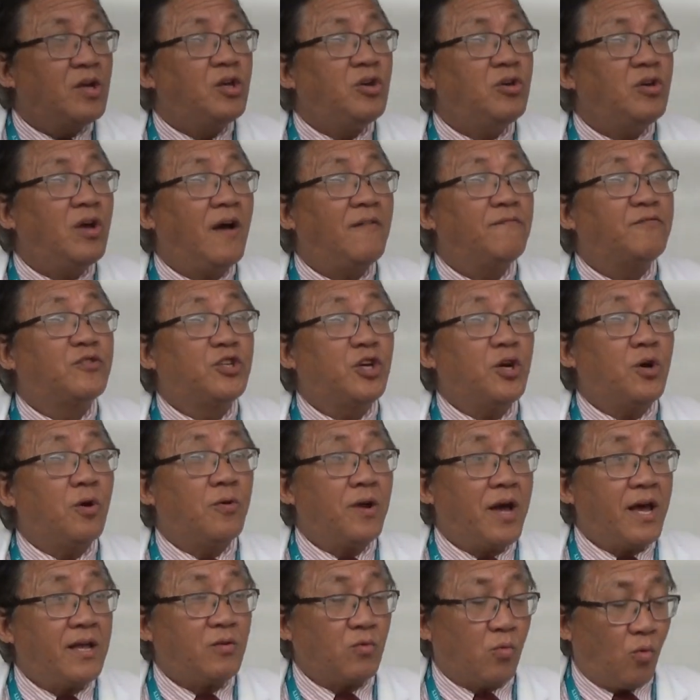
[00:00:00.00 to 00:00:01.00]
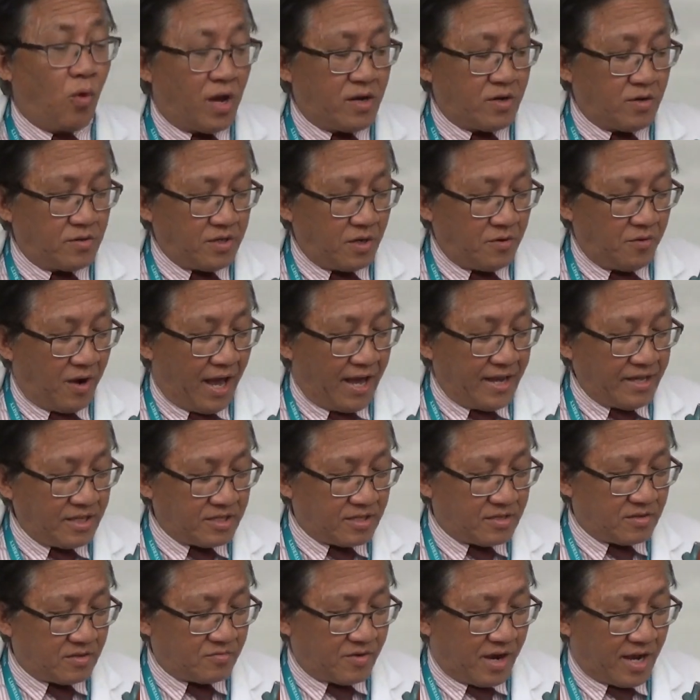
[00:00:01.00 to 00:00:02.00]
You have 2, right? 1 on the
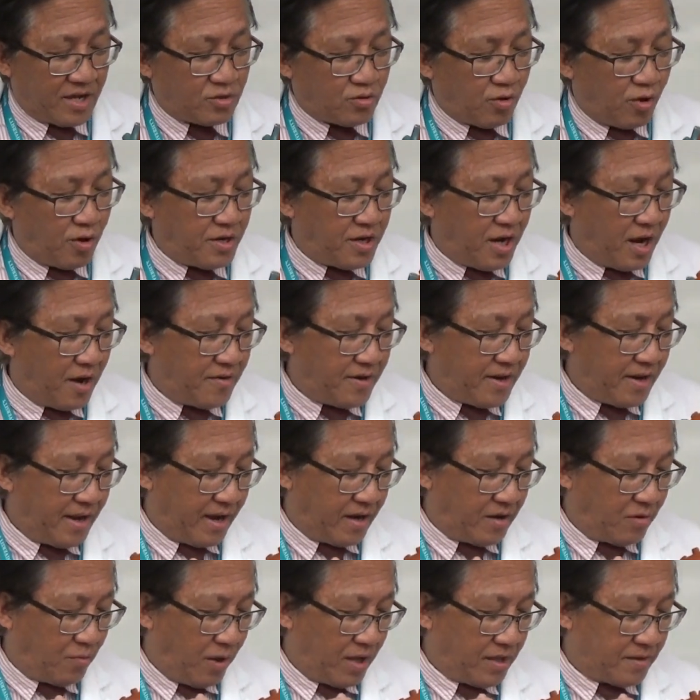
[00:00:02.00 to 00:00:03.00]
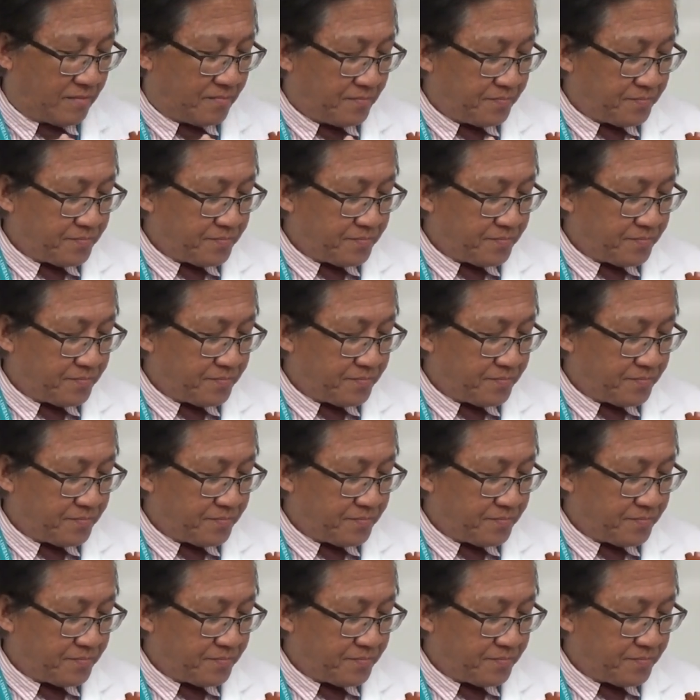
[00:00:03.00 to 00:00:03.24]
right coronary, and what?